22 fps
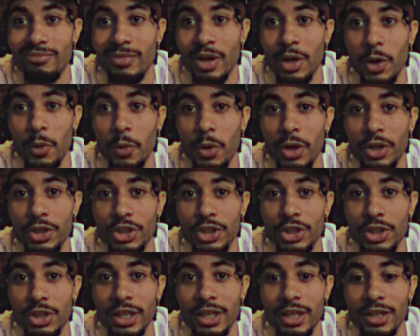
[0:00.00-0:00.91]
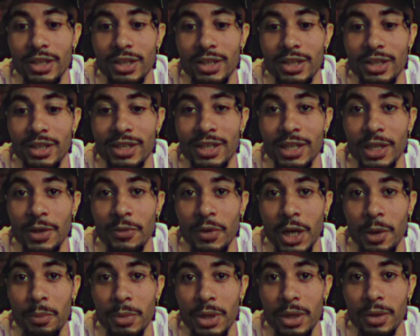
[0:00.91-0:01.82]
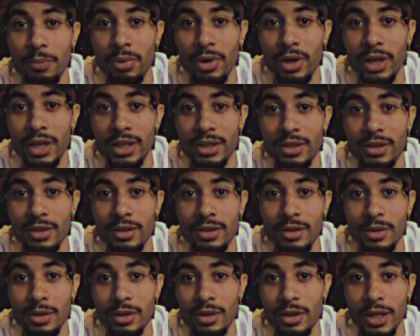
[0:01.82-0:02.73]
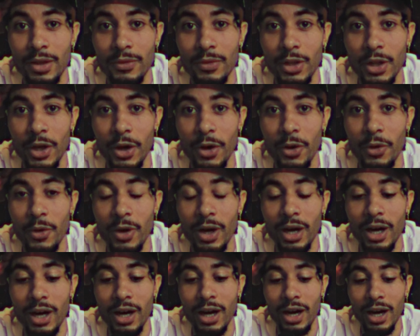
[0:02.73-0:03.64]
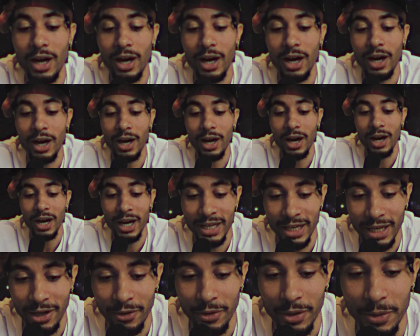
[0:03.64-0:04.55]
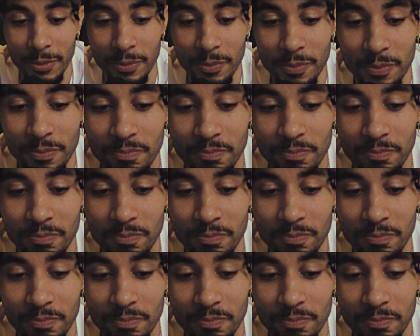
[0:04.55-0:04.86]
I'm gonna watch and see if I can be impressed, even though I doubt it.